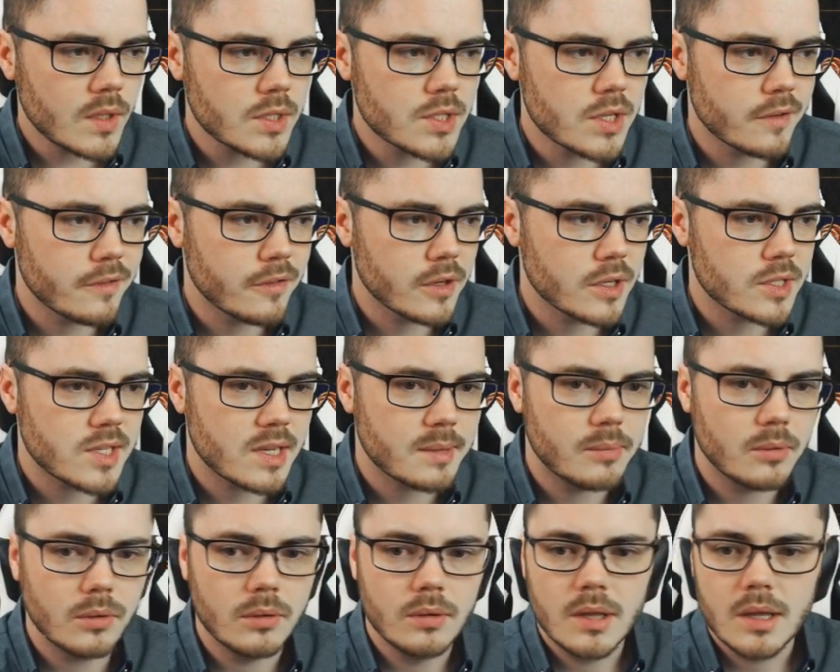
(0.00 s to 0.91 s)
So for
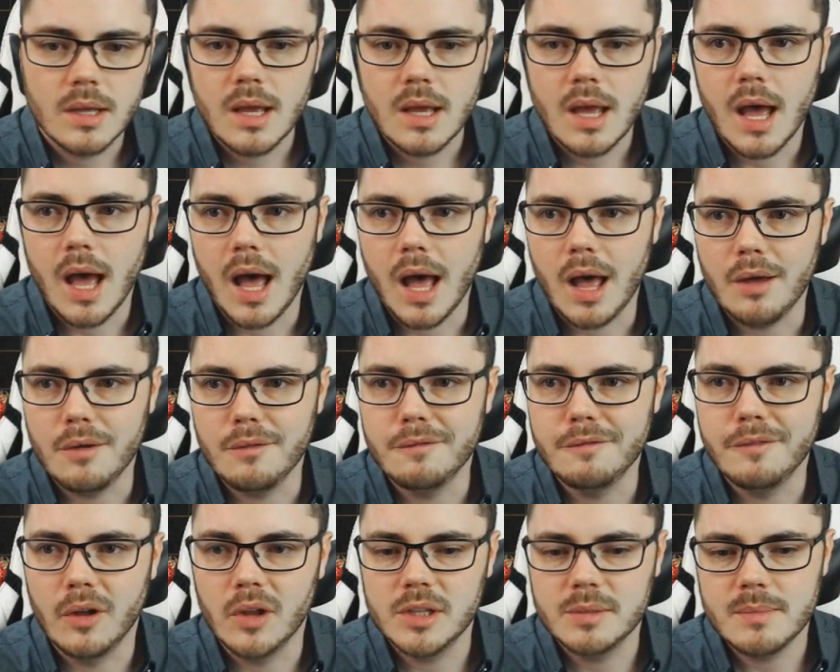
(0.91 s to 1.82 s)
example,
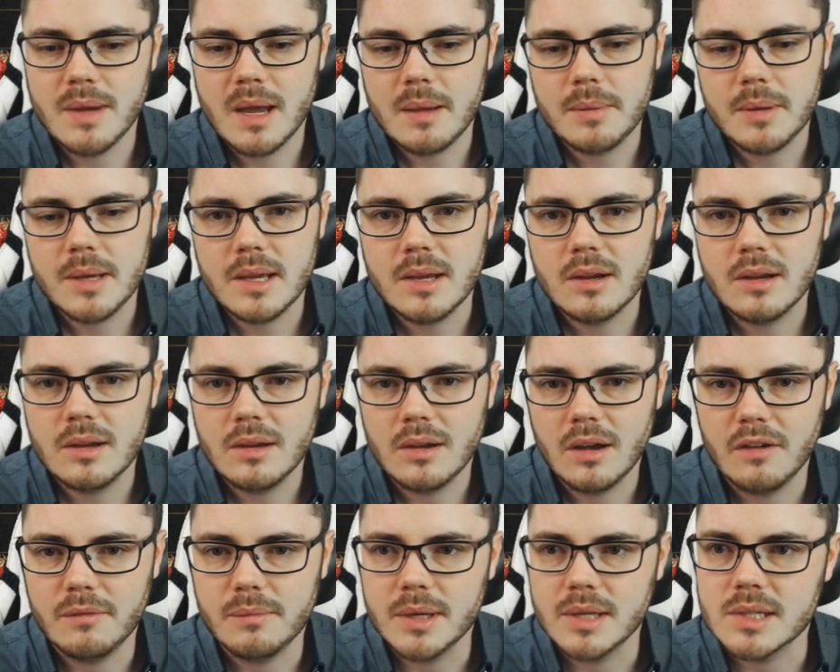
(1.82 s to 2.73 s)
Vault map here
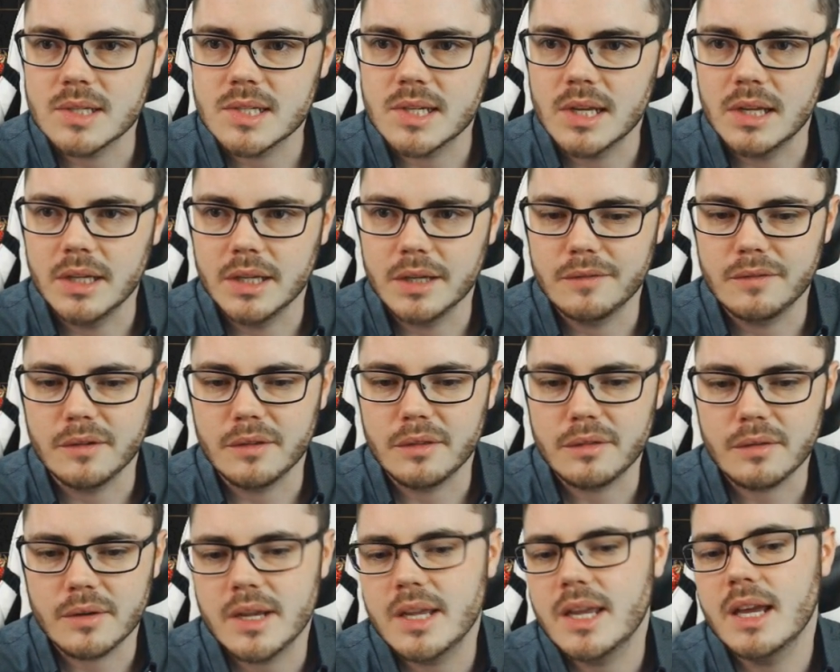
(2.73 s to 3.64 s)
I've been selling for
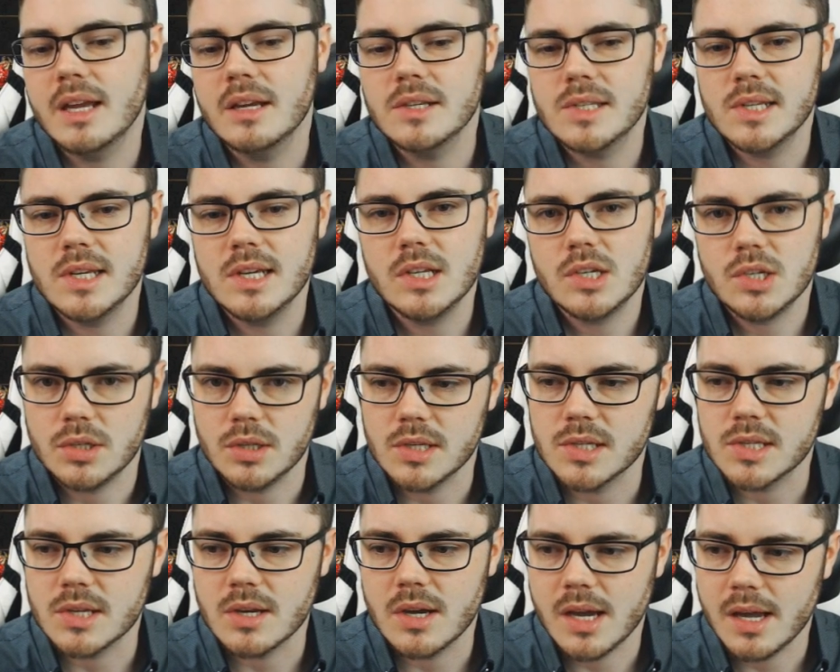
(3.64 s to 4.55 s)
3 chaos each, and
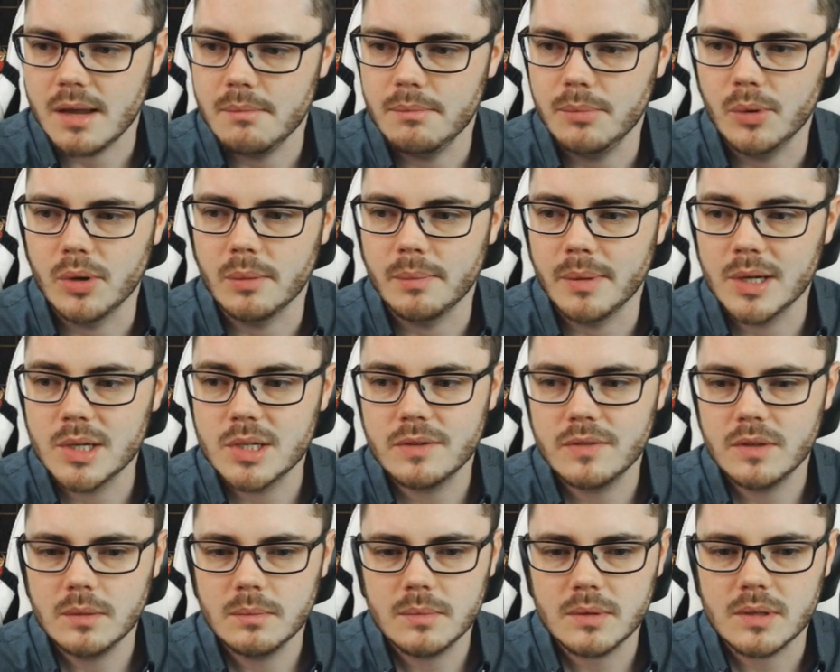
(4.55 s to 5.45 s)
this guy bought a bunch
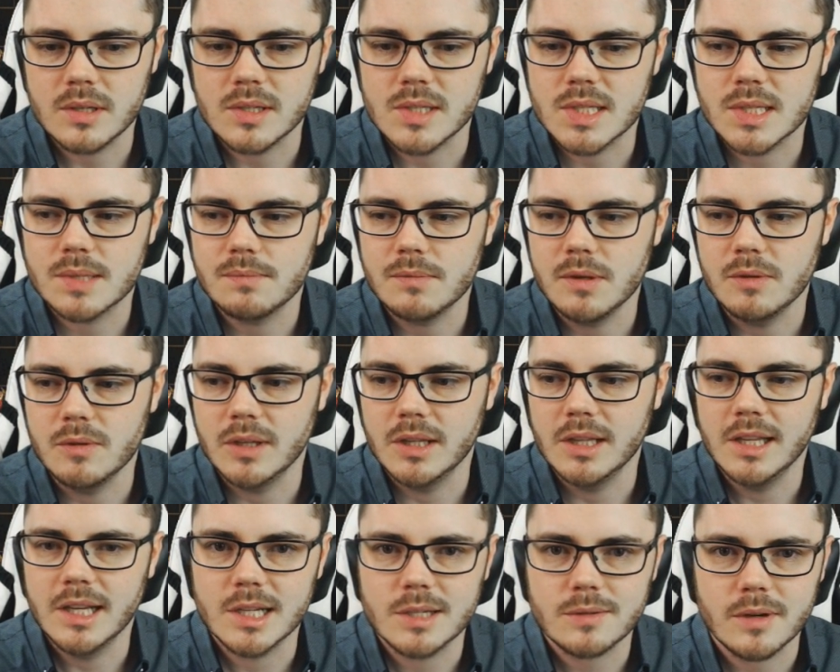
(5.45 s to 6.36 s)
of them because he really
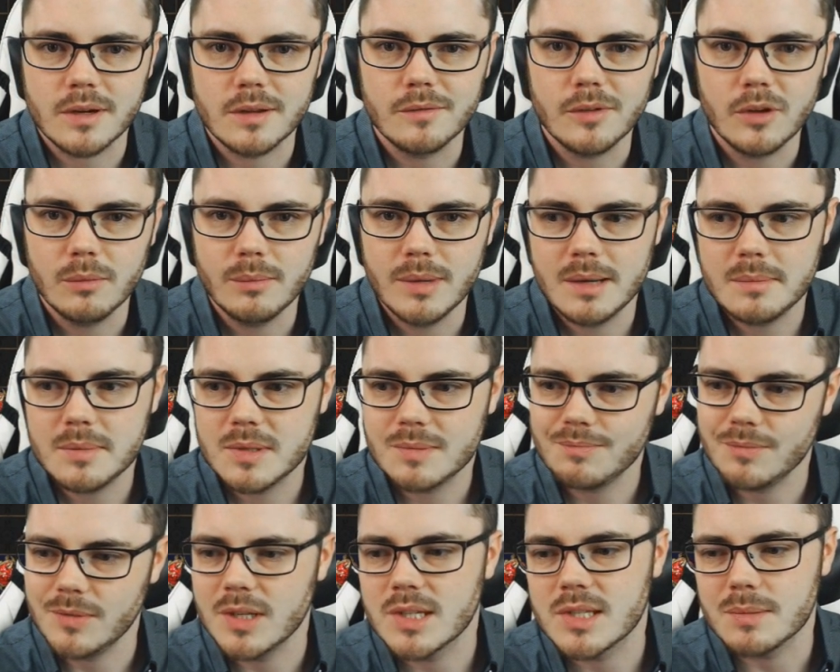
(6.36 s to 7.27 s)
likes running Vault maps.
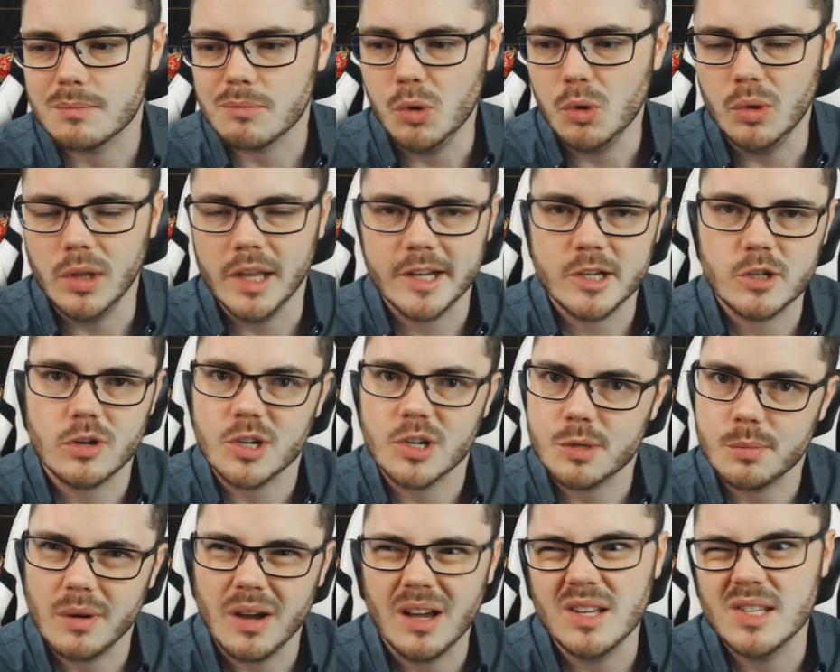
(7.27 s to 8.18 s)
There's some cool like
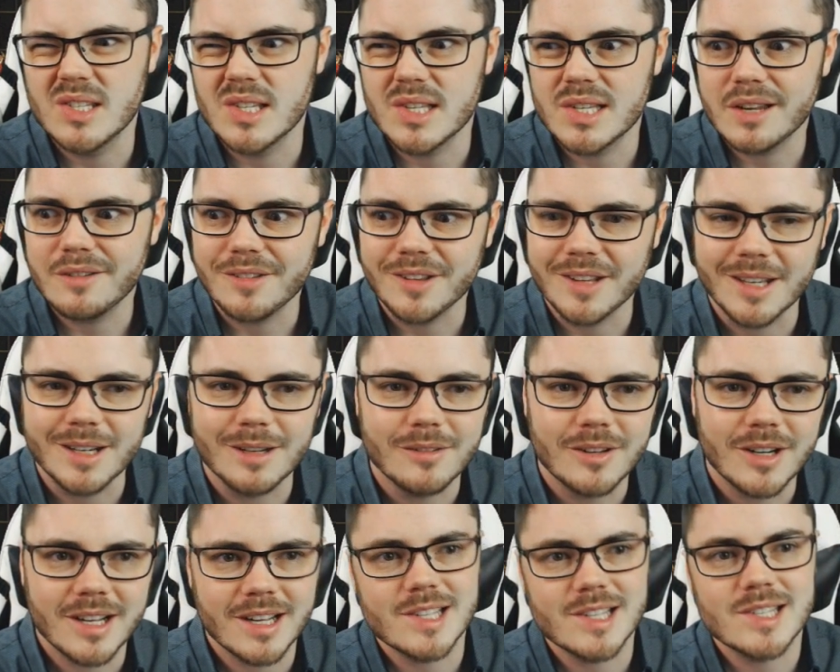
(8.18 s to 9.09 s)
treasure piles and stuff at the end of
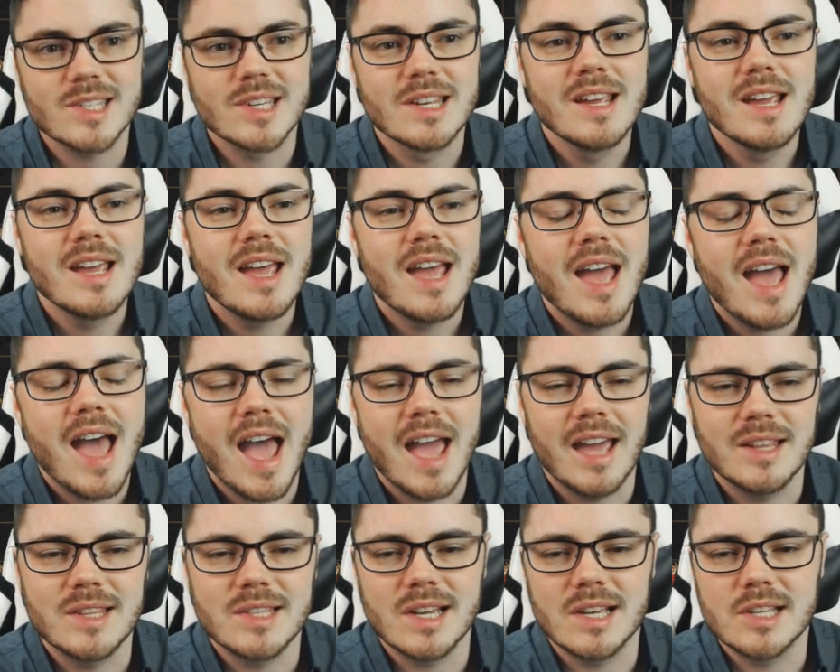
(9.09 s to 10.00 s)
it, I guess,
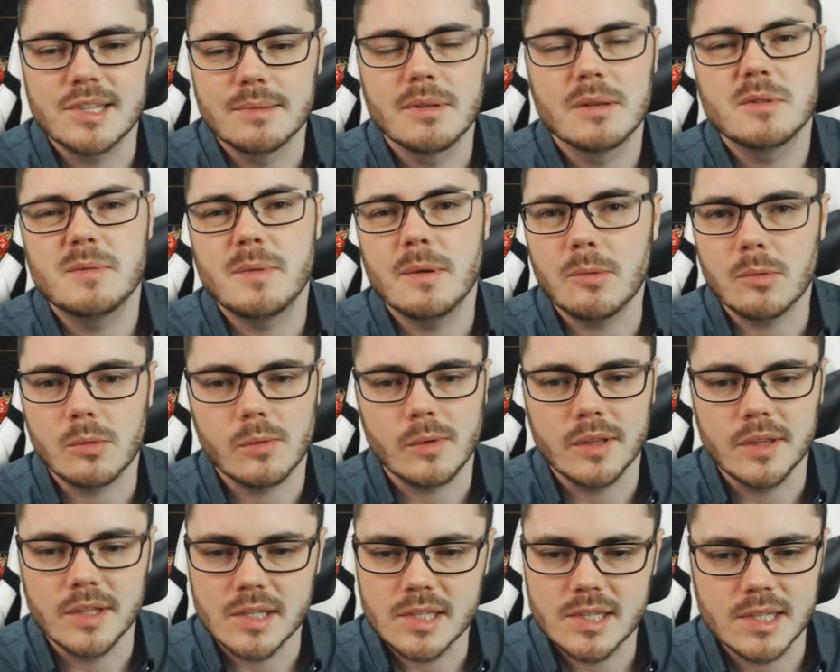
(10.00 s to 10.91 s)
and sometimes people will
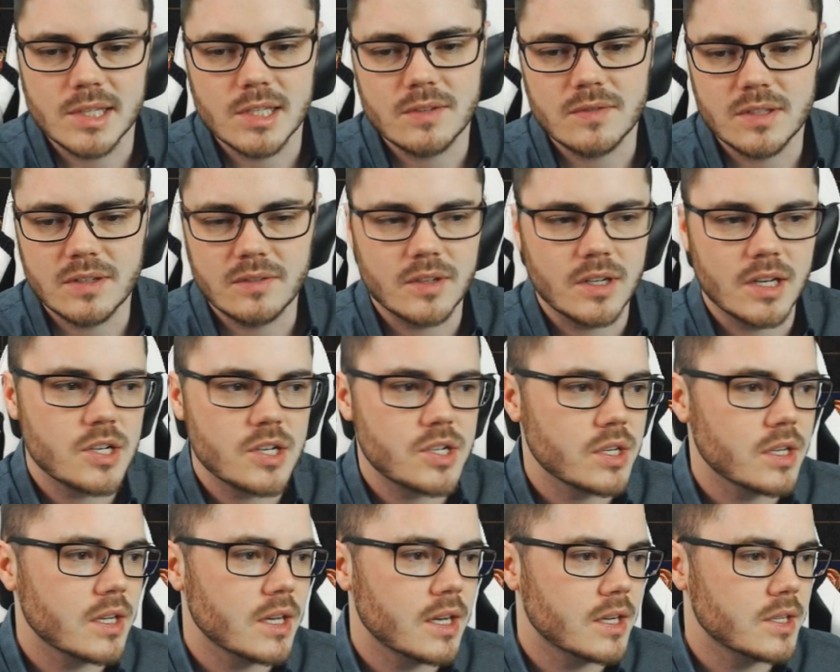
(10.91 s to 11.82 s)
run these things for
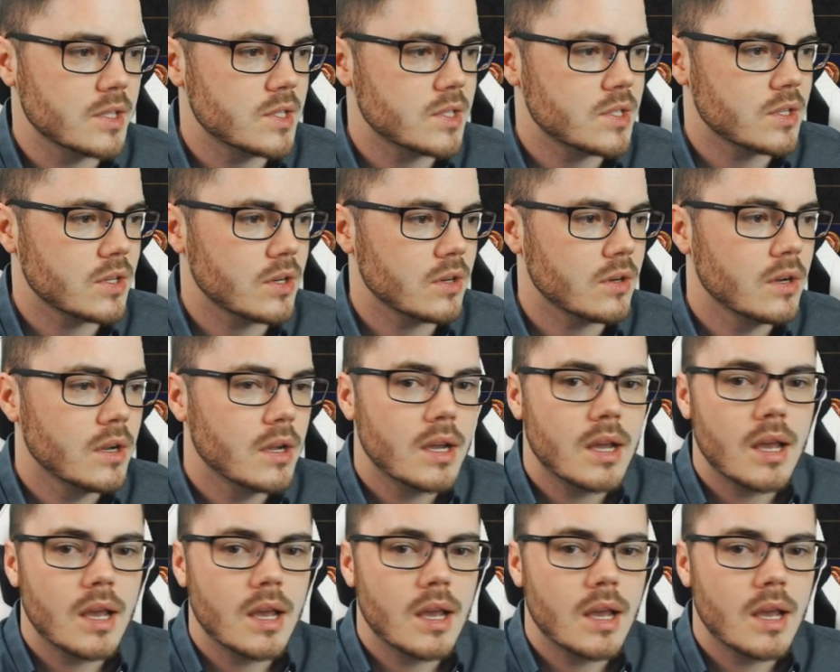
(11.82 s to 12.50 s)
divination cards too.